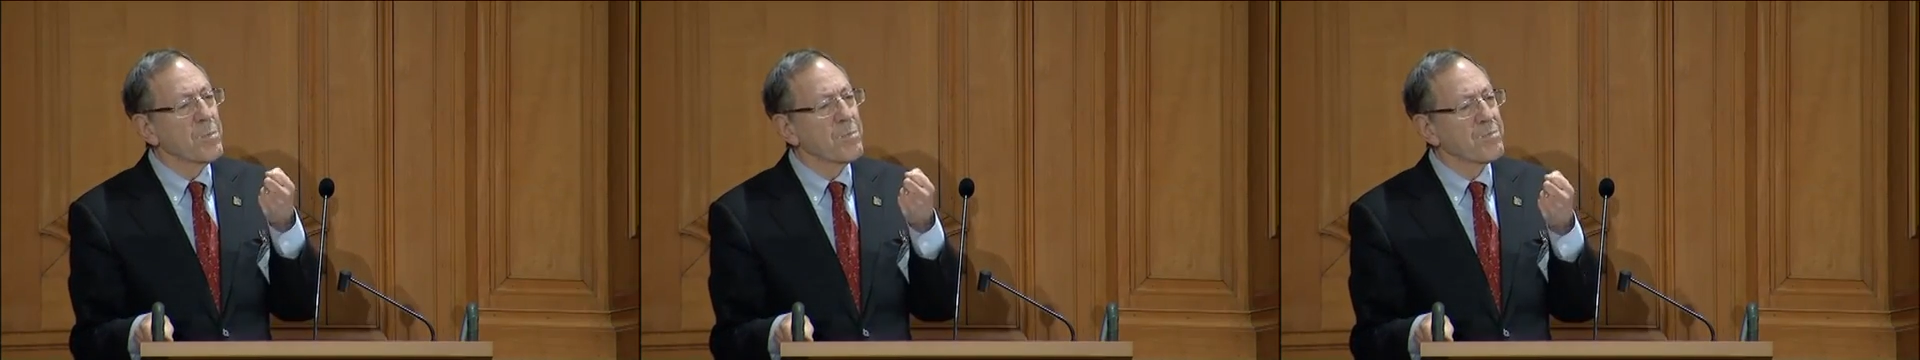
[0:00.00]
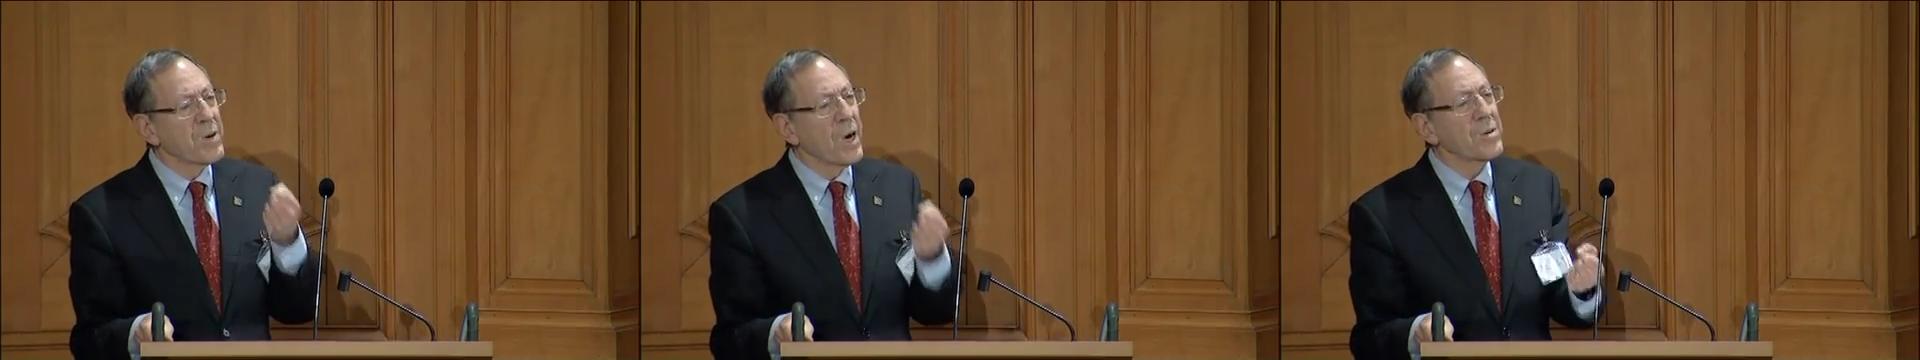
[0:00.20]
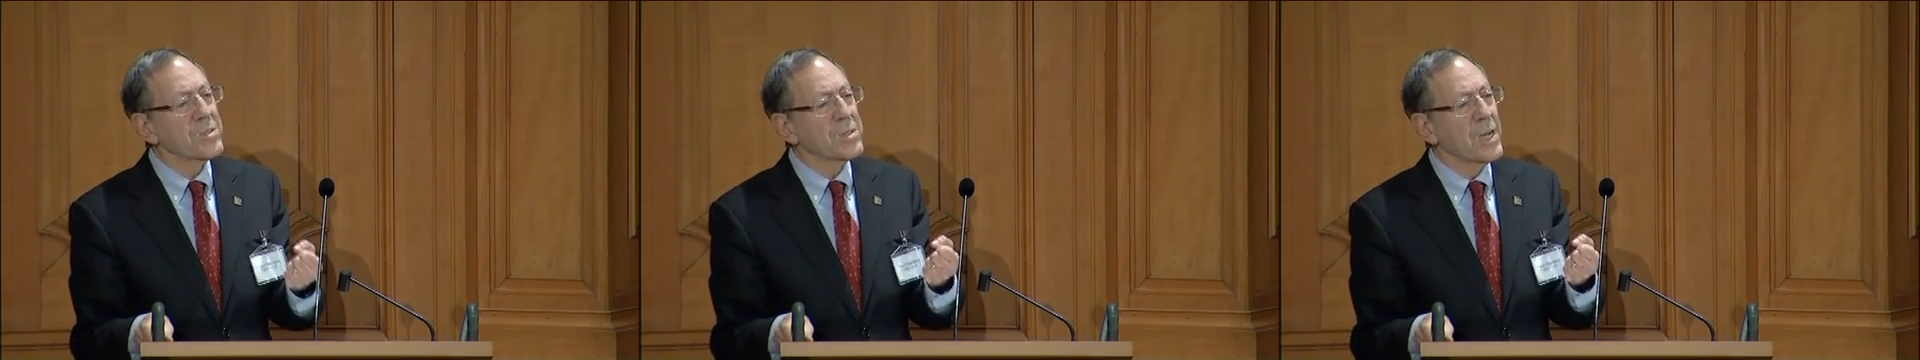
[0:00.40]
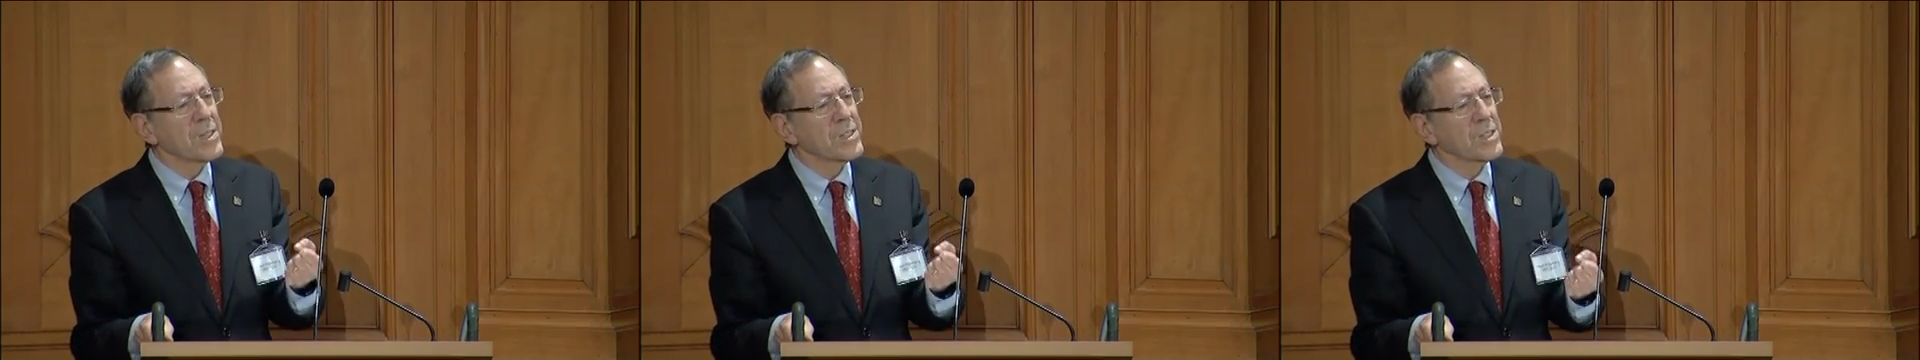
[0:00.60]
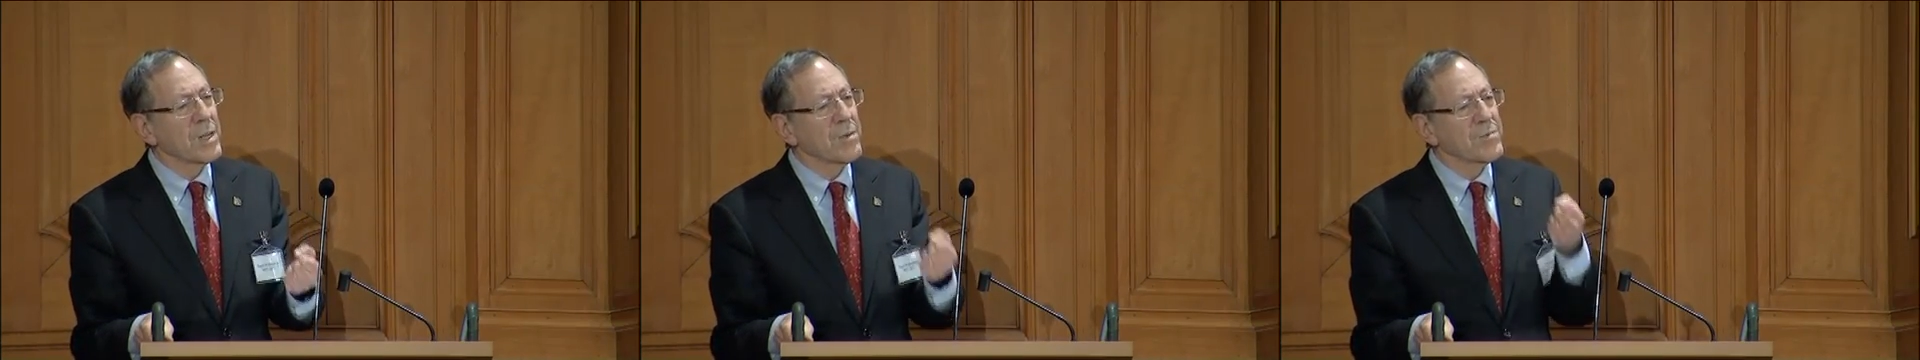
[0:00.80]

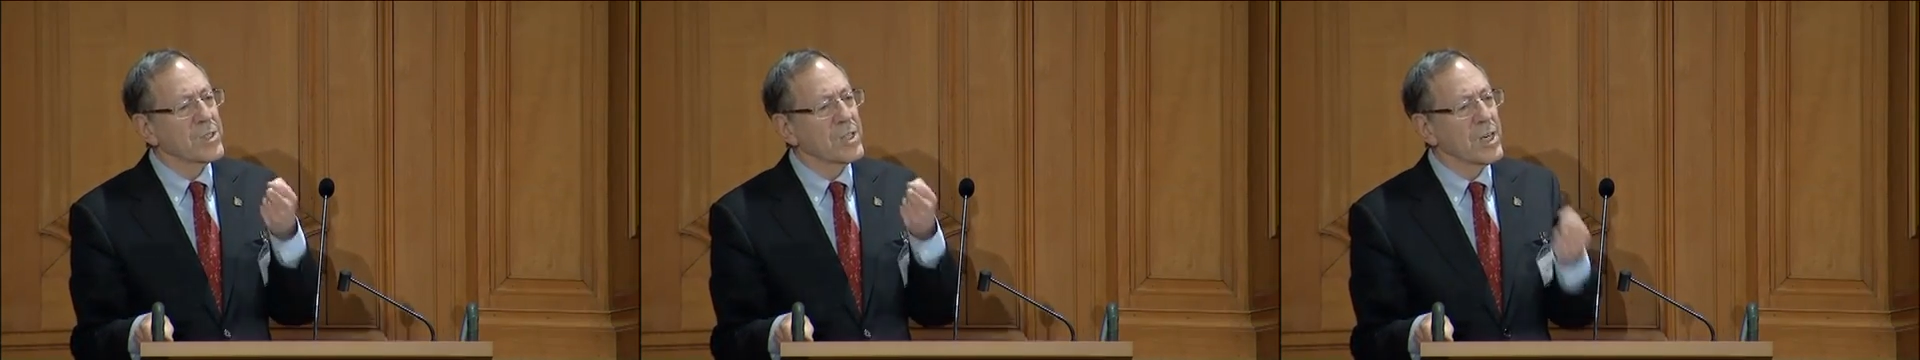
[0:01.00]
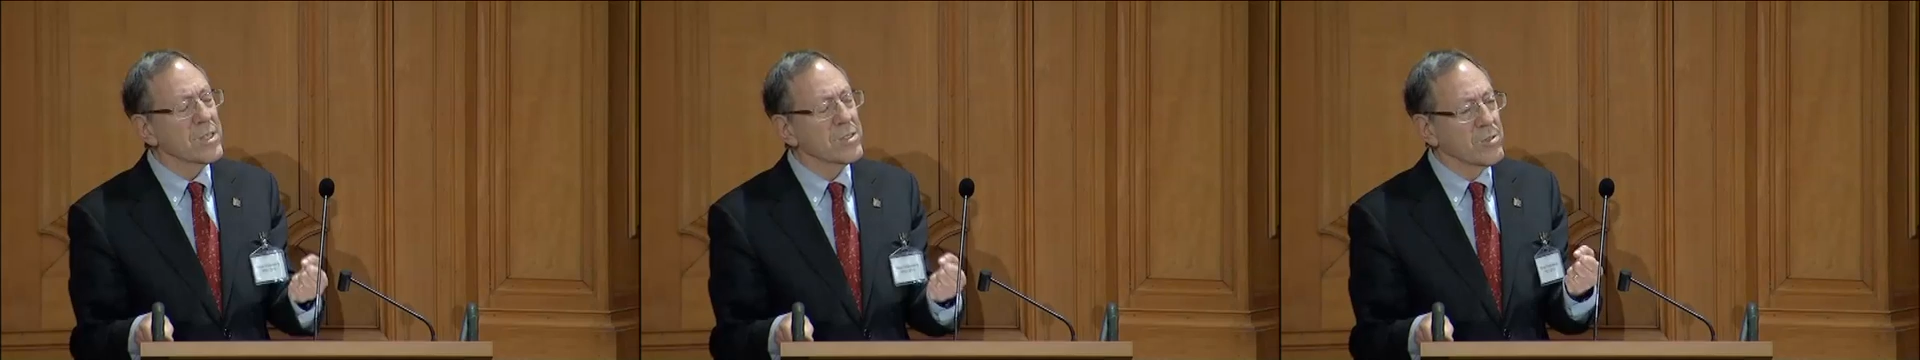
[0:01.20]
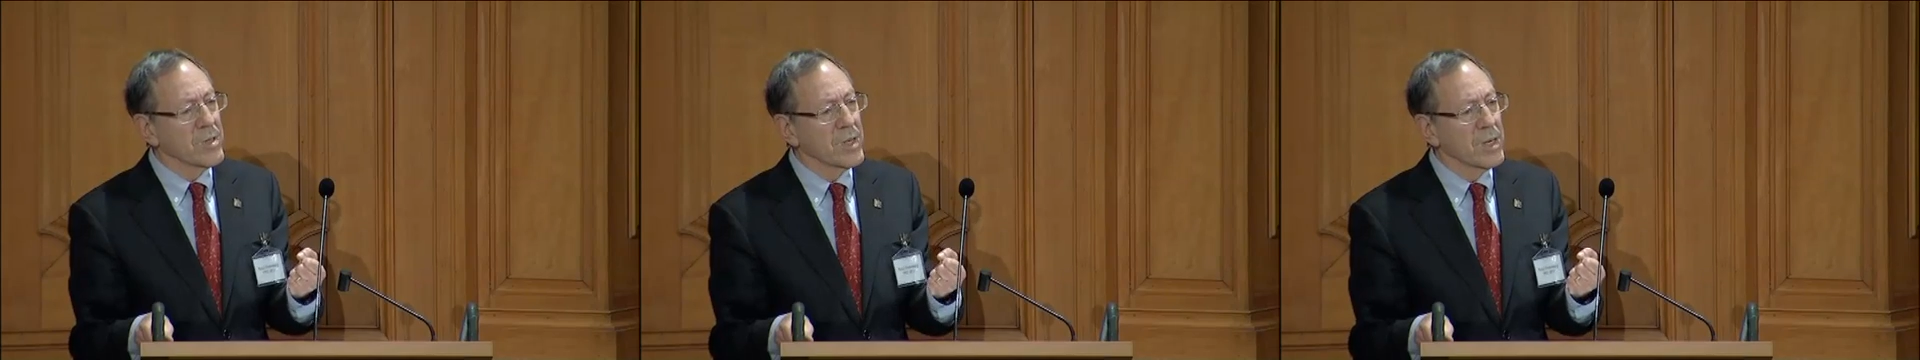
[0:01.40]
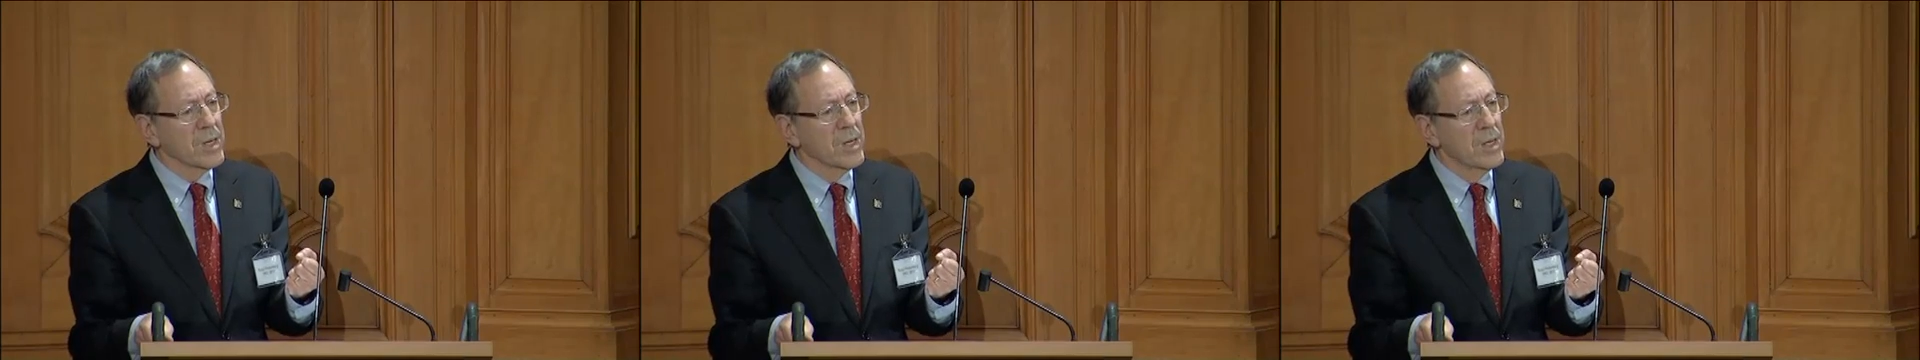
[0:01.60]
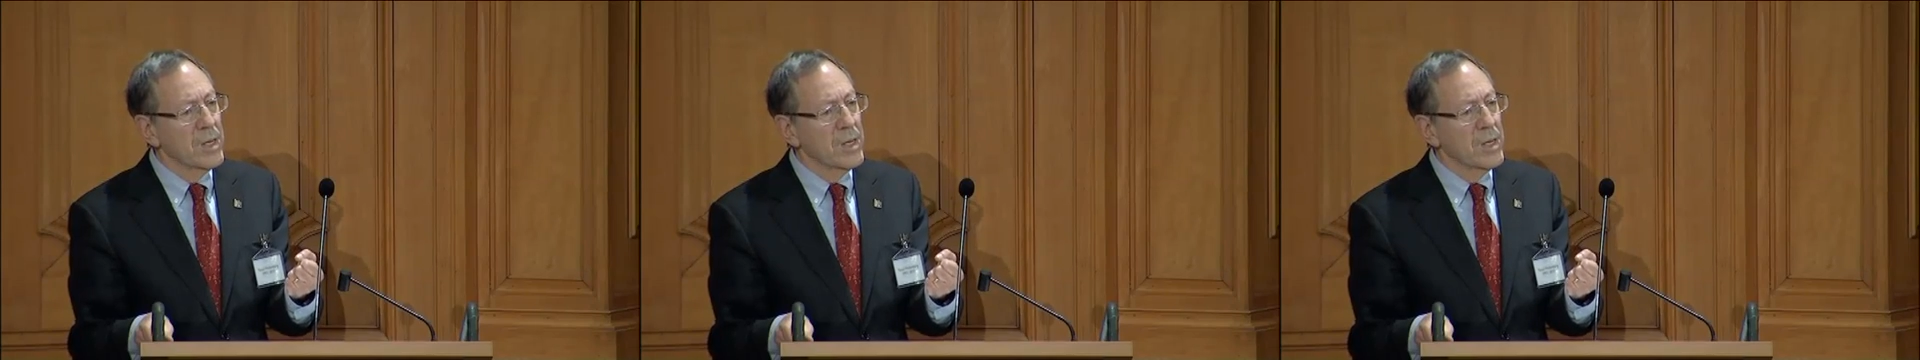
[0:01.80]
protest of children